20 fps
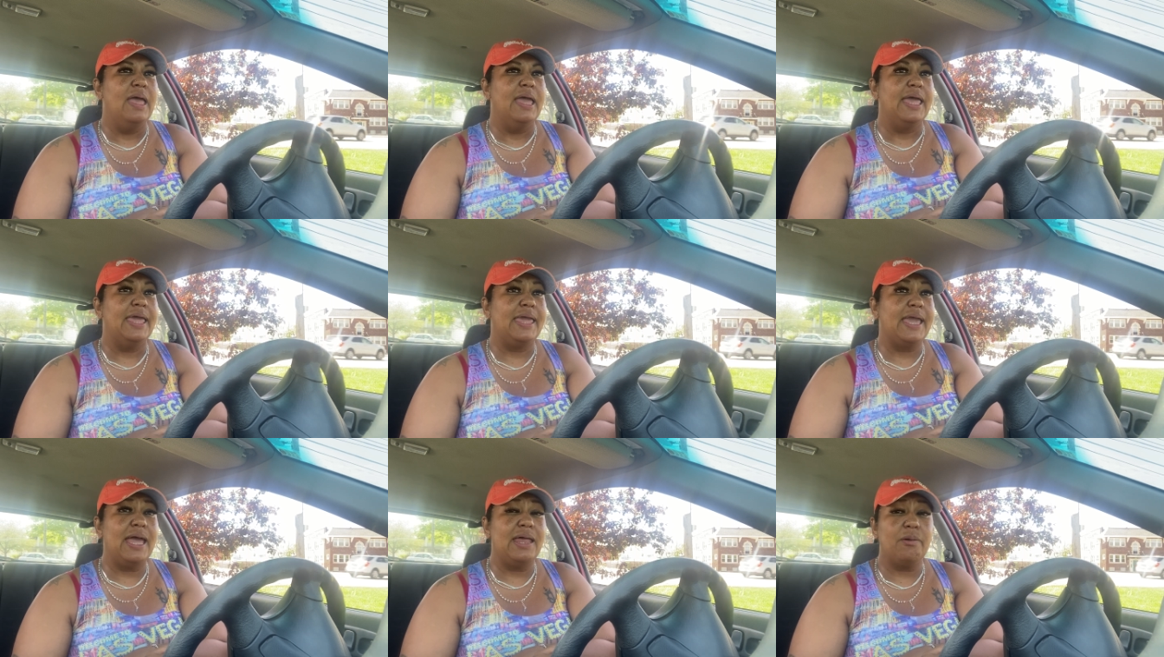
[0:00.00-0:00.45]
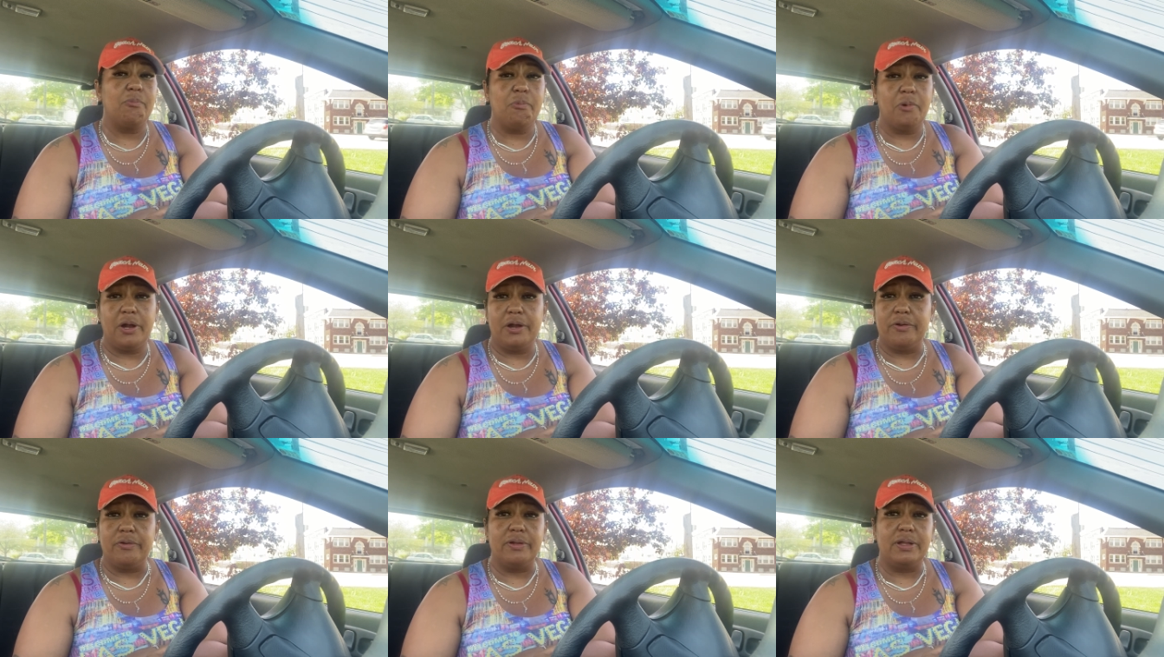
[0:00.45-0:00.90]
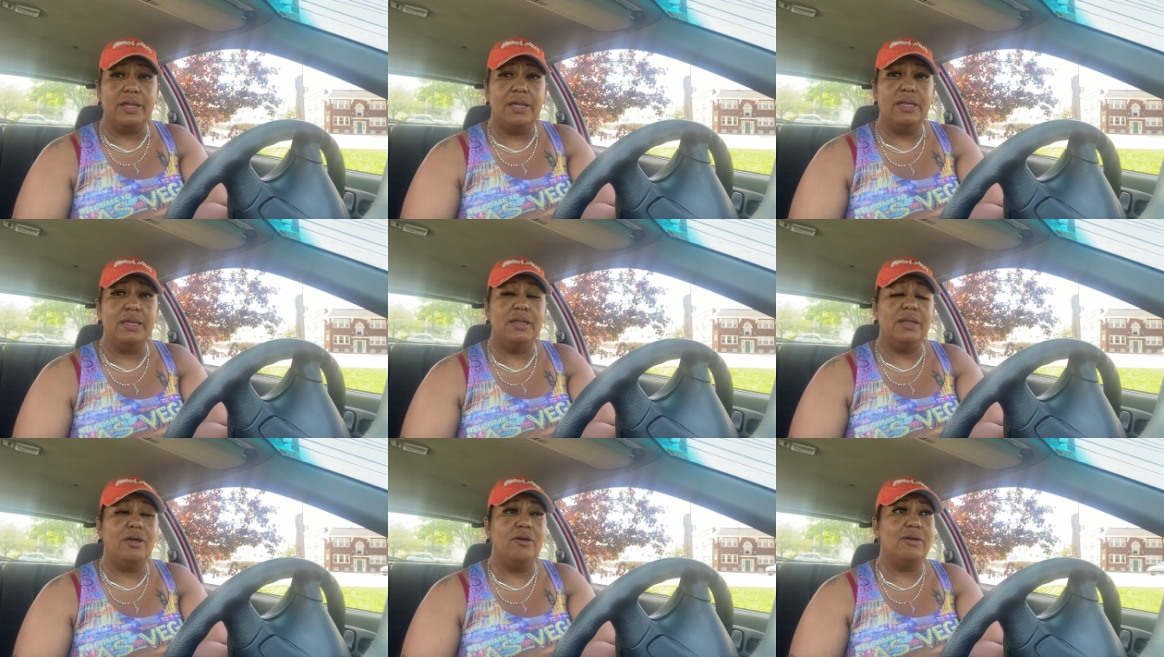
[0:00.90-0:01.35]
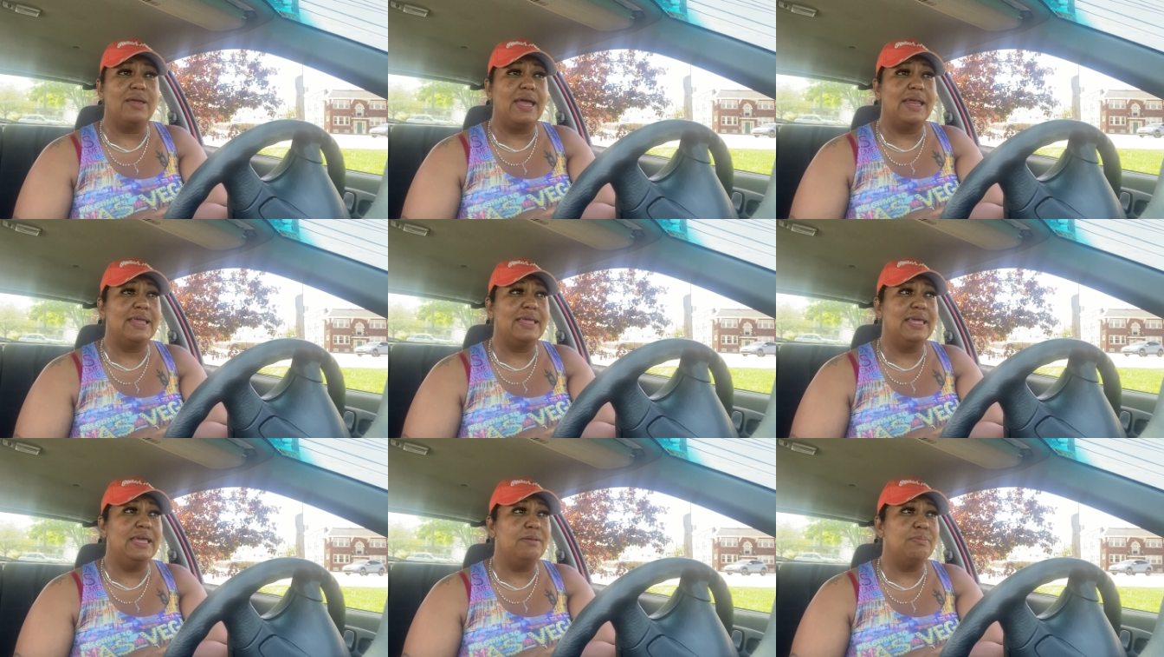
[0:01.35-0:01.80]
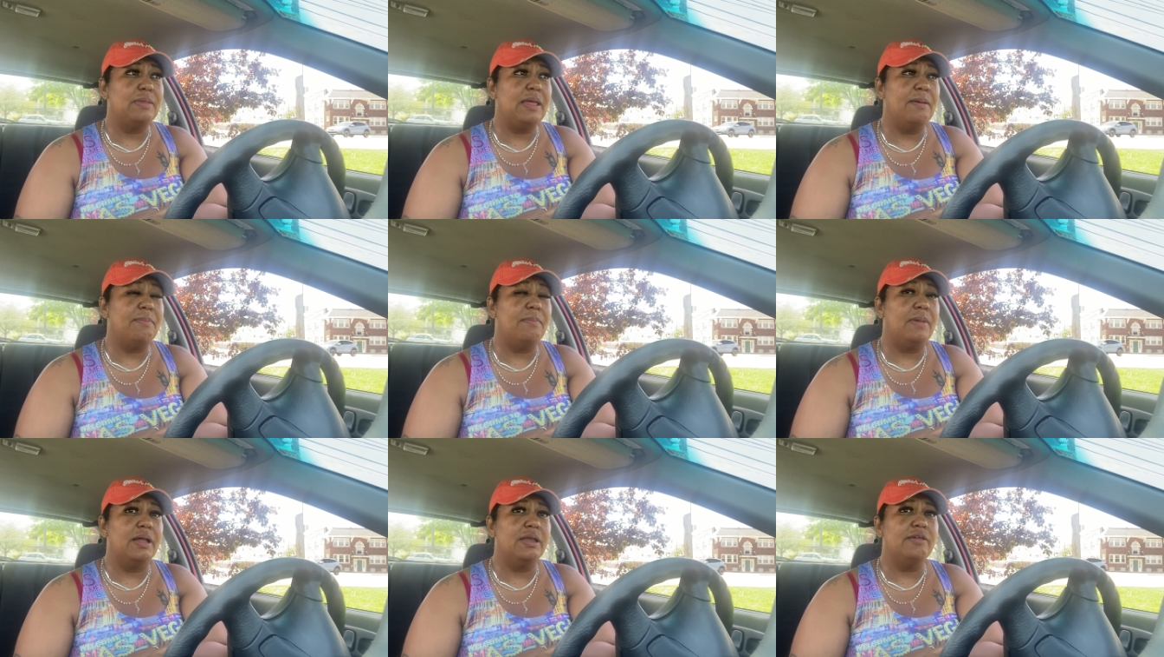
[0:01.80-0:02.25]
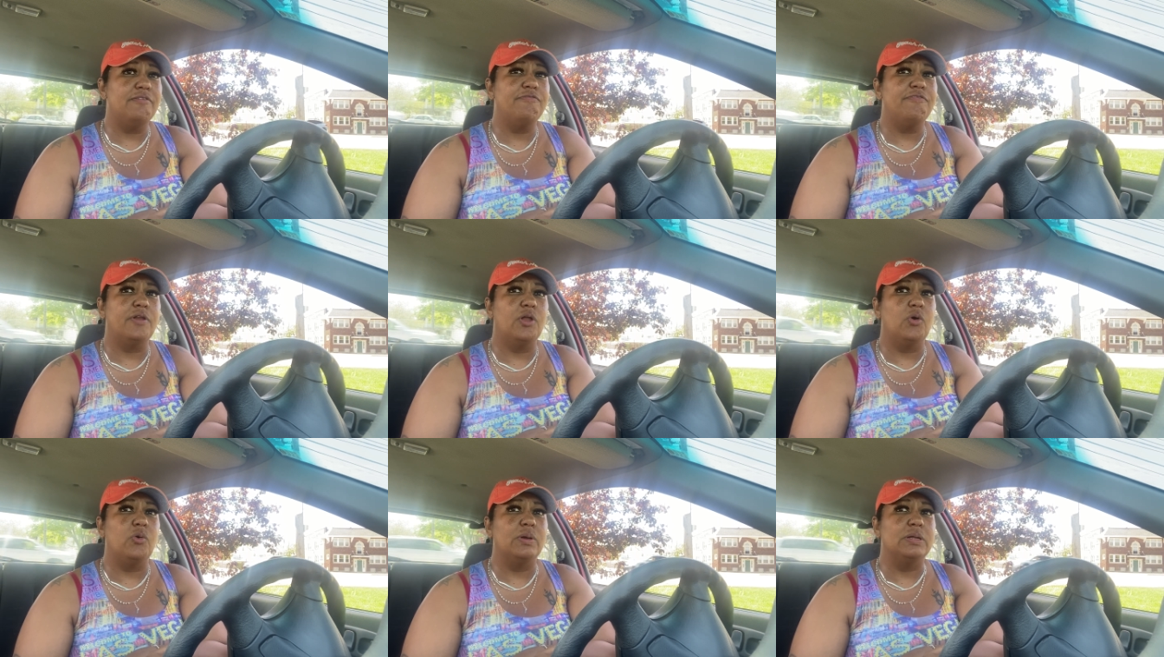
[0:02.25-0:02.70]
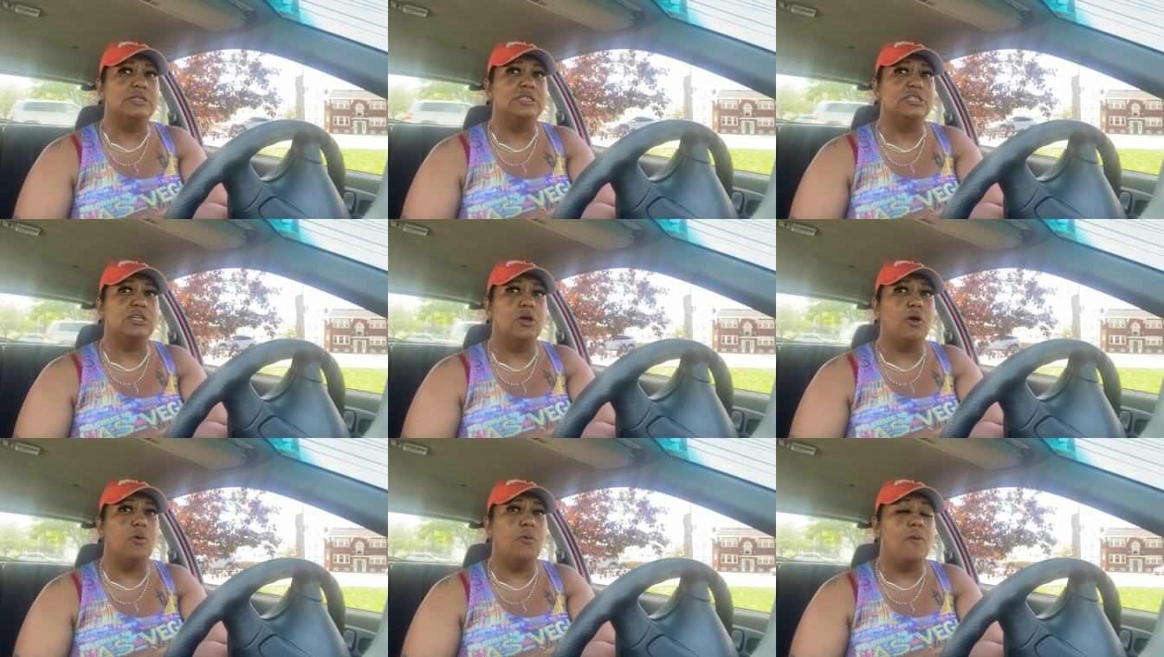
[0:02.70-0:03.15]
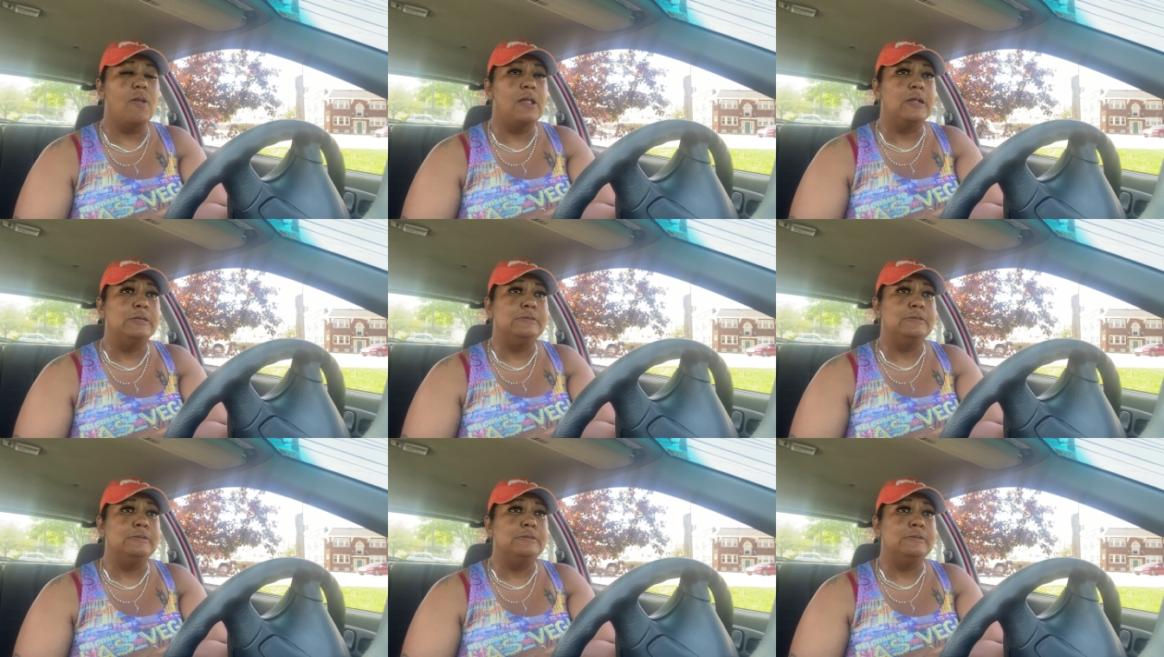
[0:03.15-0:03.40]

he gotta work you know gotta keep that money flowing so